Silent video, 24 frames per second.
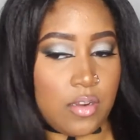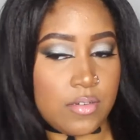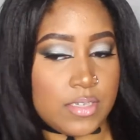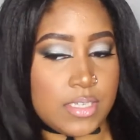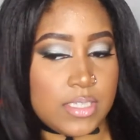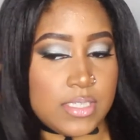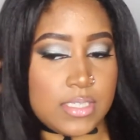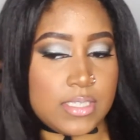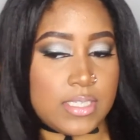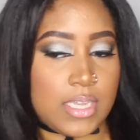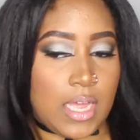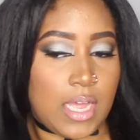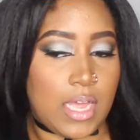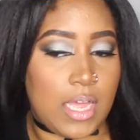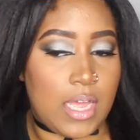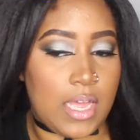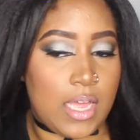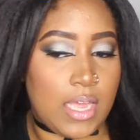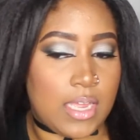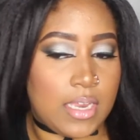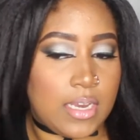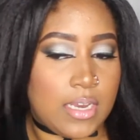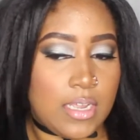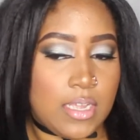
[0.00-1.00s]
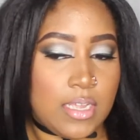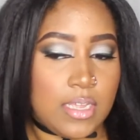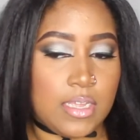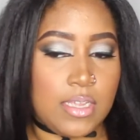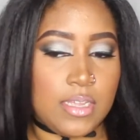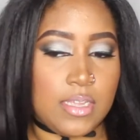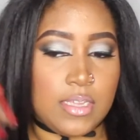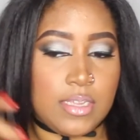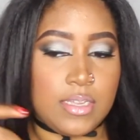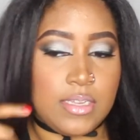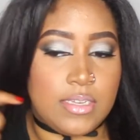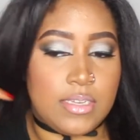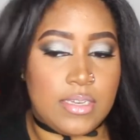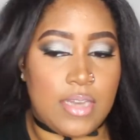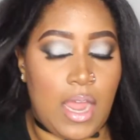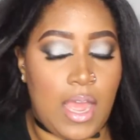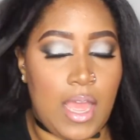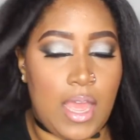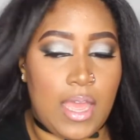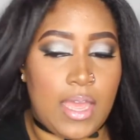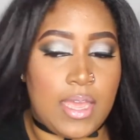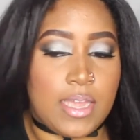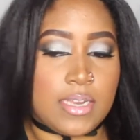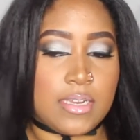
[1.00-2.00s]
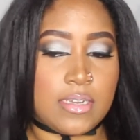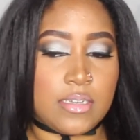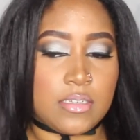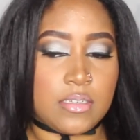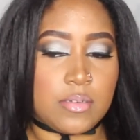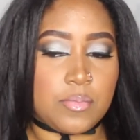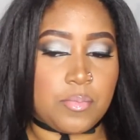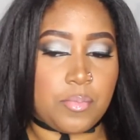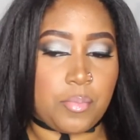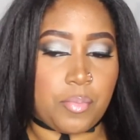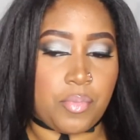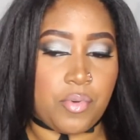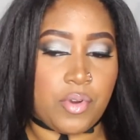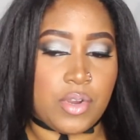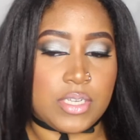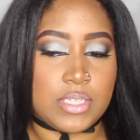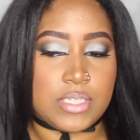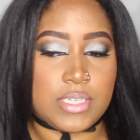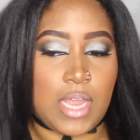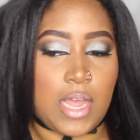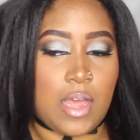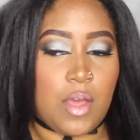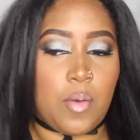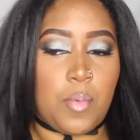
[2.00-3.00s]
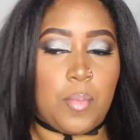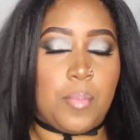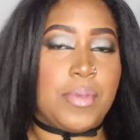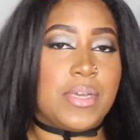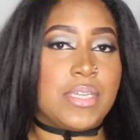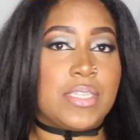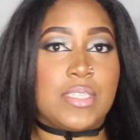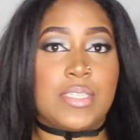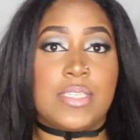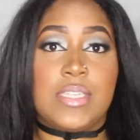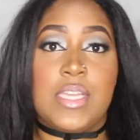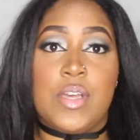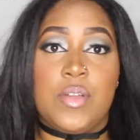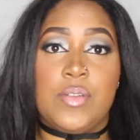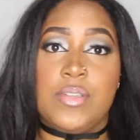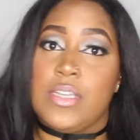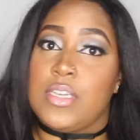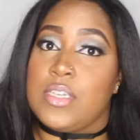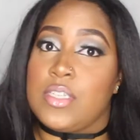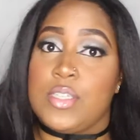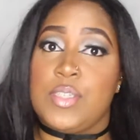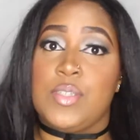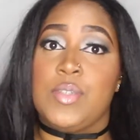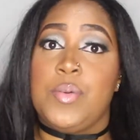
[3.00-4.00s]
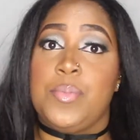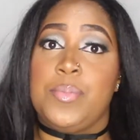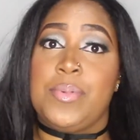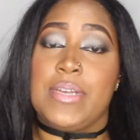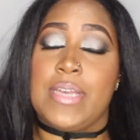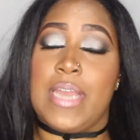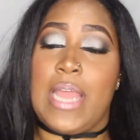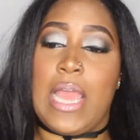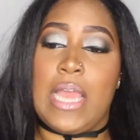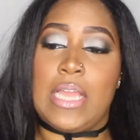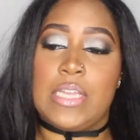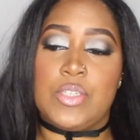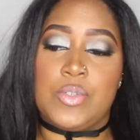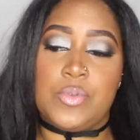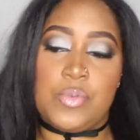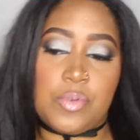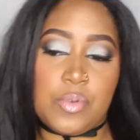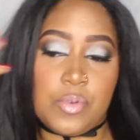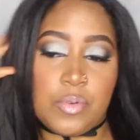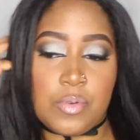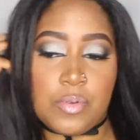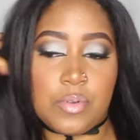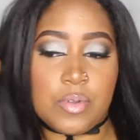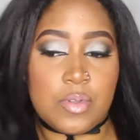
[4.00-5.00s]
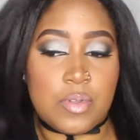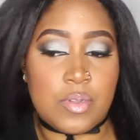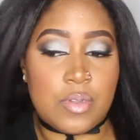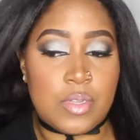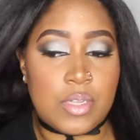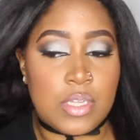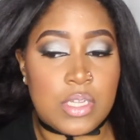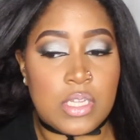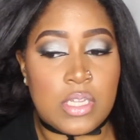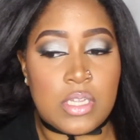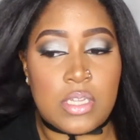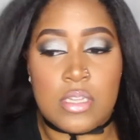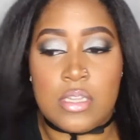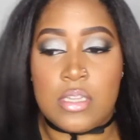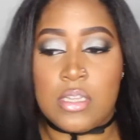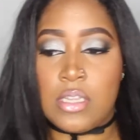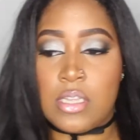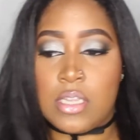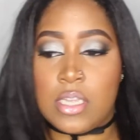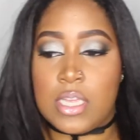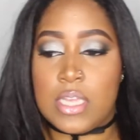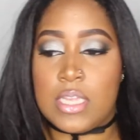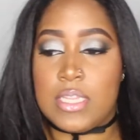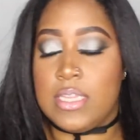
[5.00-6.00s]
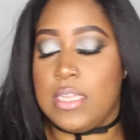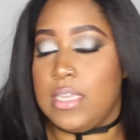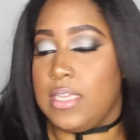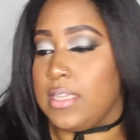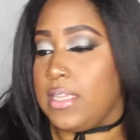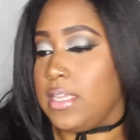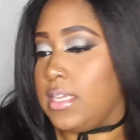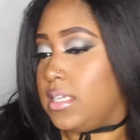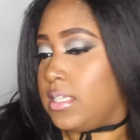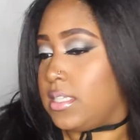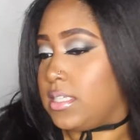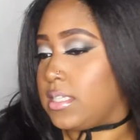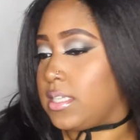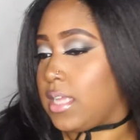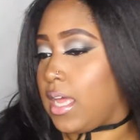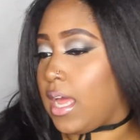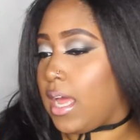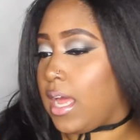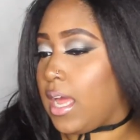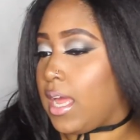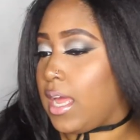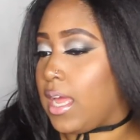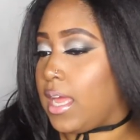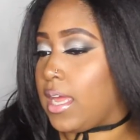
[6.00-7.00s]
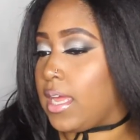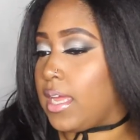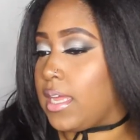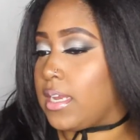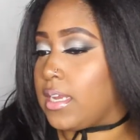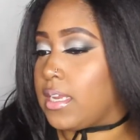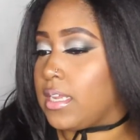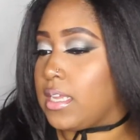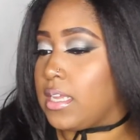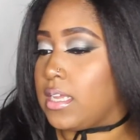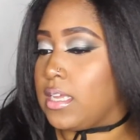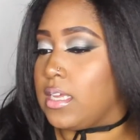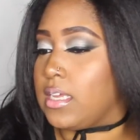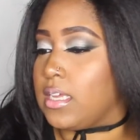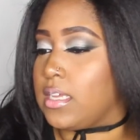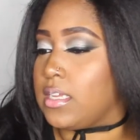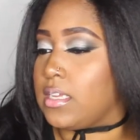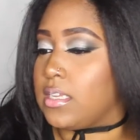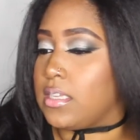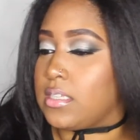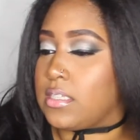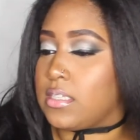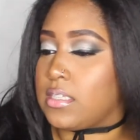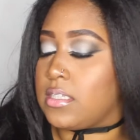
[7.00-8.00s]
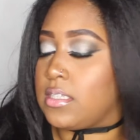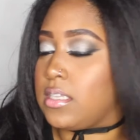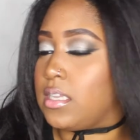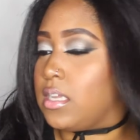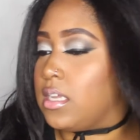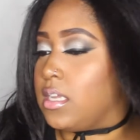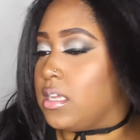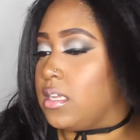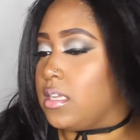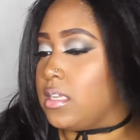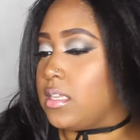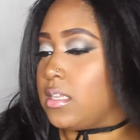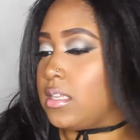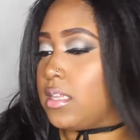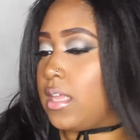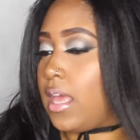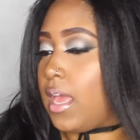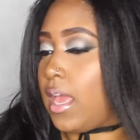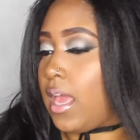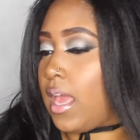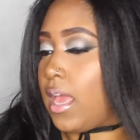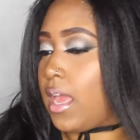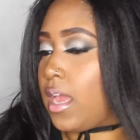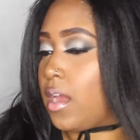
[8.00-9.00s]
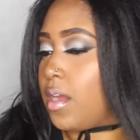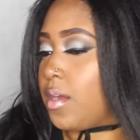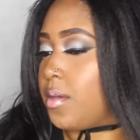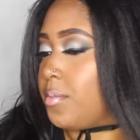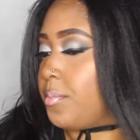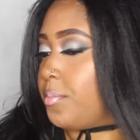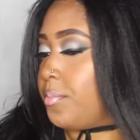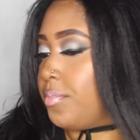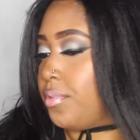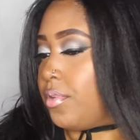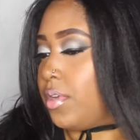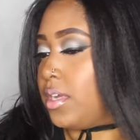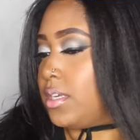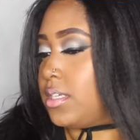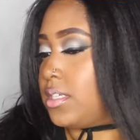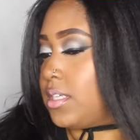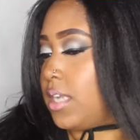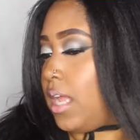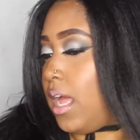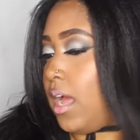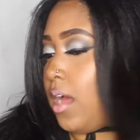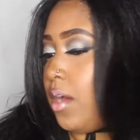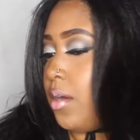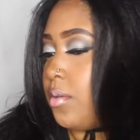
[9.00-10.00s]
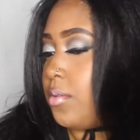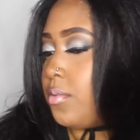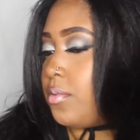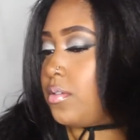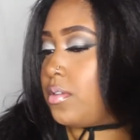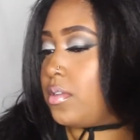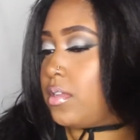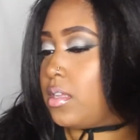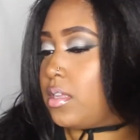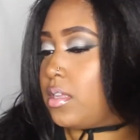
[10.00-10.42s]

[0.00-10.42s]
on this side, not brushed out, but still looks super natural. And then this side is the hair brushed out.